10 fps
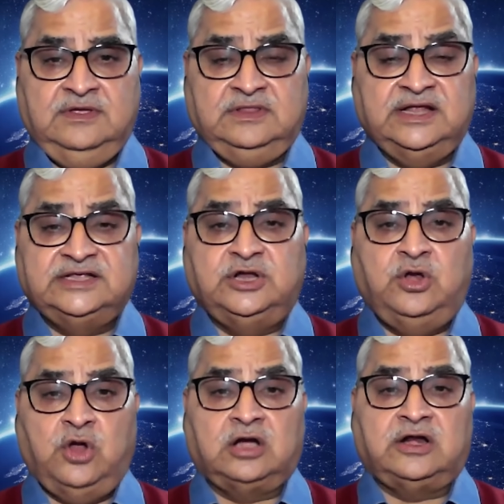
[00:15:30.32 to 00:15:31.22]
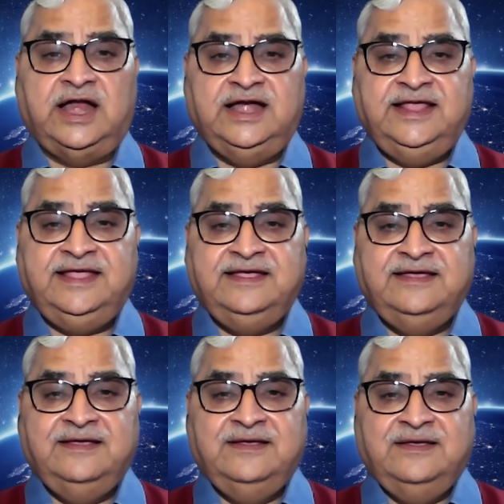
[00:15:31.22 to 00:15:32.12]
There is a lot riding
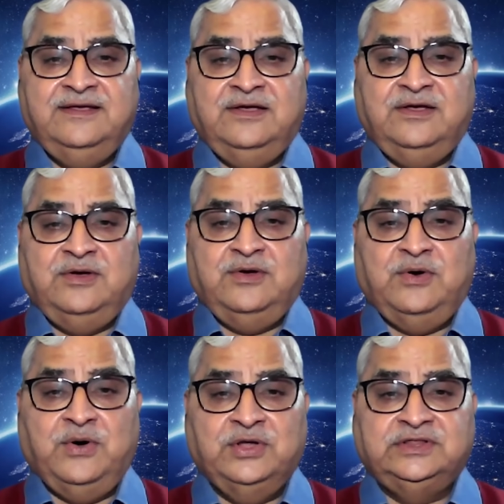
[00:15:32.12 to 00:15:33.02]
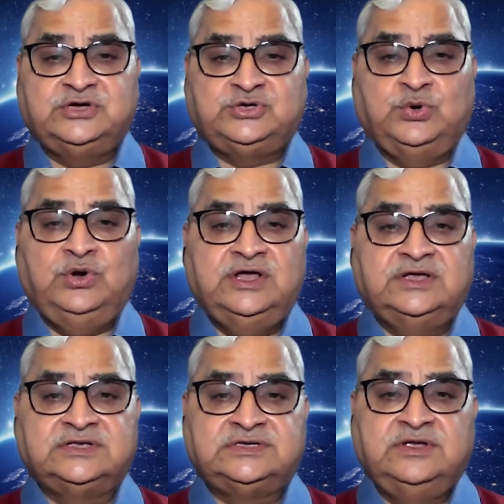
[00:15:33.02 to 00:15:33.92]
on the
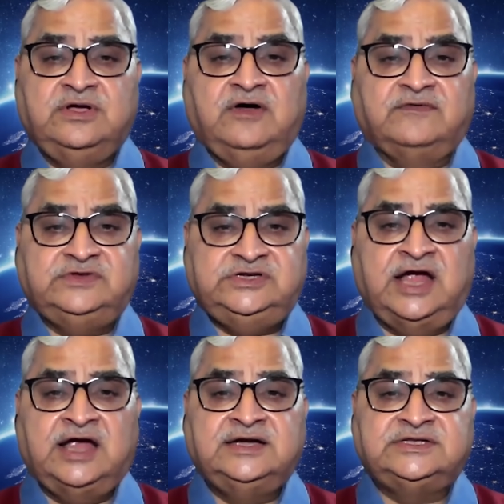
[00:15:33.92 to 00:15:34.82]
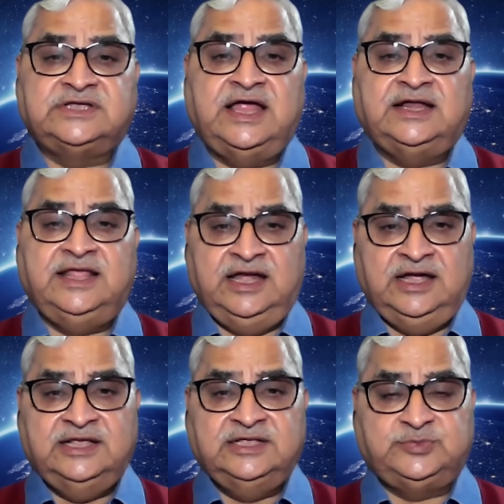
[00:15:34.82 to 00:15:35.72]
shoulders of giants at the
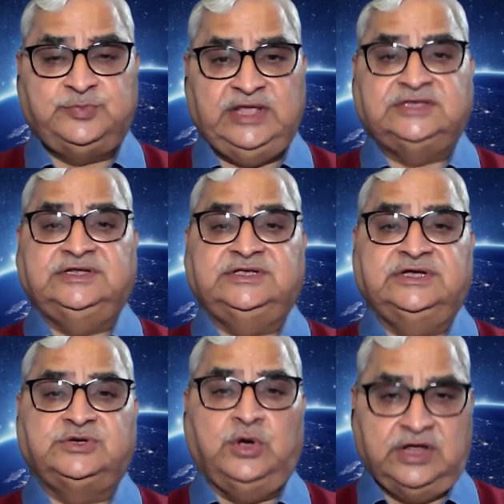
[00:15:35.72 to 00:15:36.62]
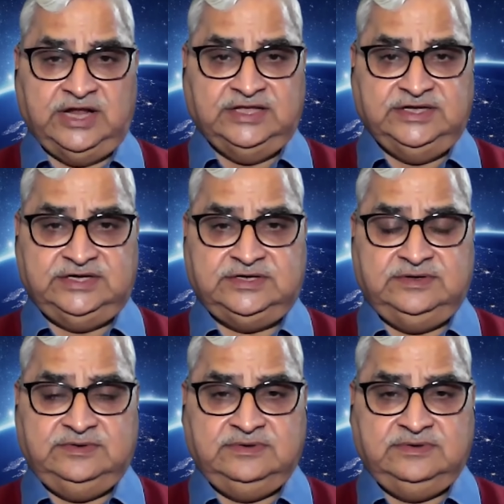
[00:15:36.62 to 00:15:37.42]
Indian Space Research Organization.